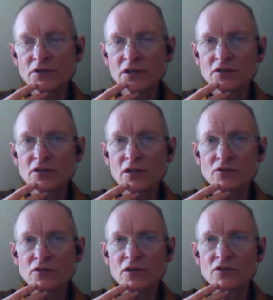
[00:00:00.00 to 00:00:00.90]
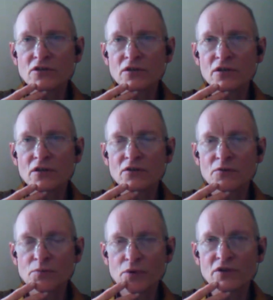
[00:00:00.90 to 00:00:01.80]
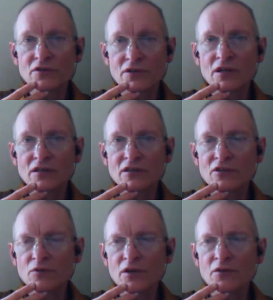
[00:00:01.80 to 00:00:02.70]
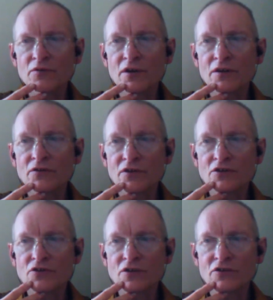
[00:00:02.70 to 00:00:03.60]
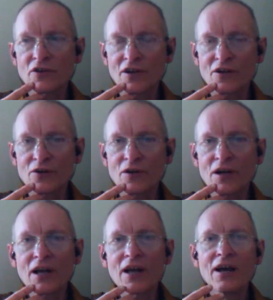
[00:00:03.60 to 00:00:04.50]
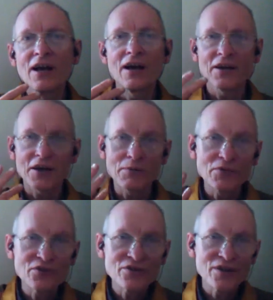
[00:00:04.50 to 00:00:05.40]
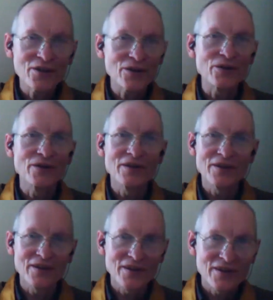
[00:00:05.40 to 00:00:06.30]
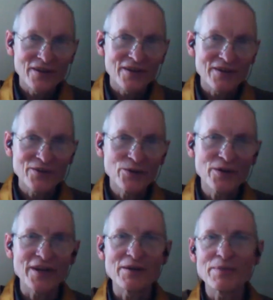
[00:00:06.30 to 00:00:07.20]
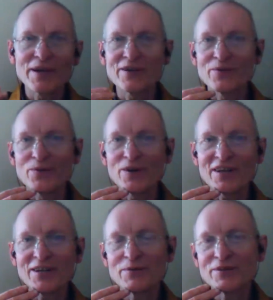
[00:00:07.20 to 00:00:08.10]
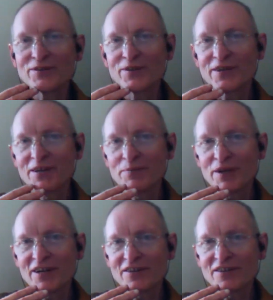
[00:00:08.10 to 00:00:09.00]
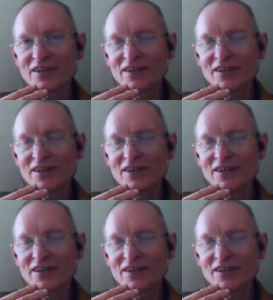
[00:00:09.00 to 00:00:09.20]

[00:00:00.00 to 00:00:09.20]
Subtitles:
teaching tradition that the Buddha started 25 centuries ago, and I'm still talking about what he was talking about.